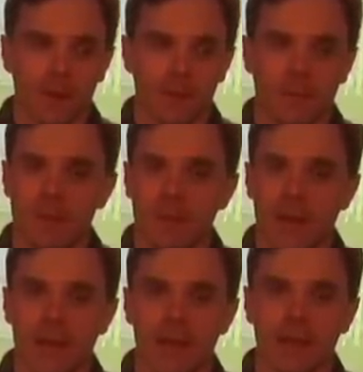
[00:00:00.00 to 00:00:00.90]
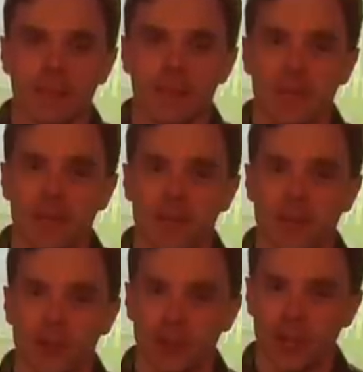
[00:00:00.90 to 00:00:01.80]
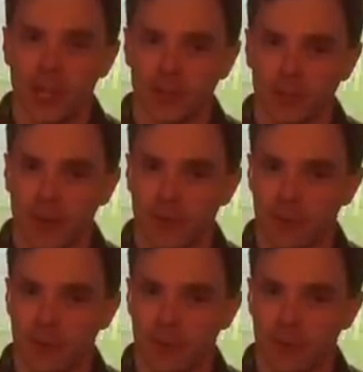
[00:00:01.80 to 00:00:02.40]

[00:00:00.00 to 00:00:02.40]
maybe not hit as many good shots right off the